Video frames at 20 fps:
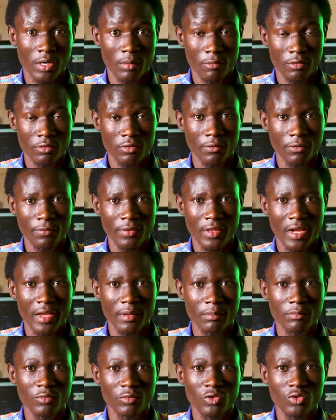amount of
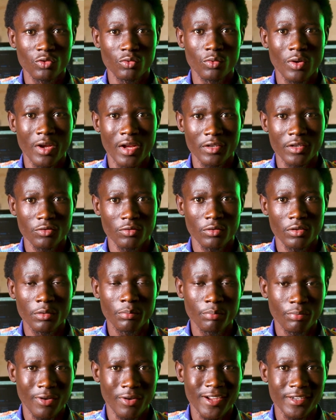time to actually
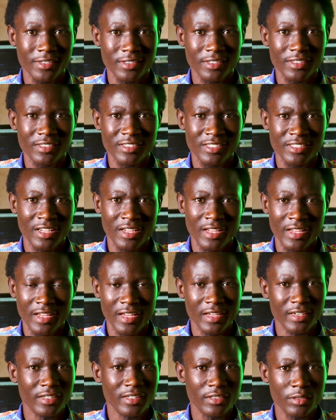practice,
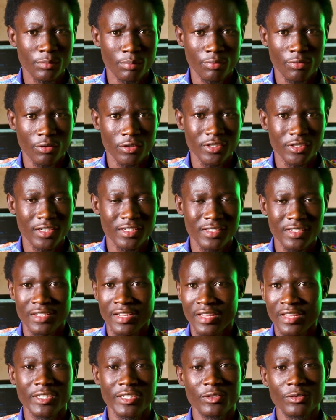edit project.
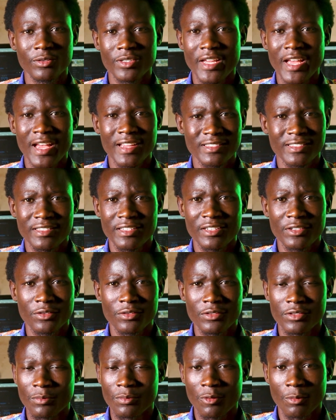Till today, I still use the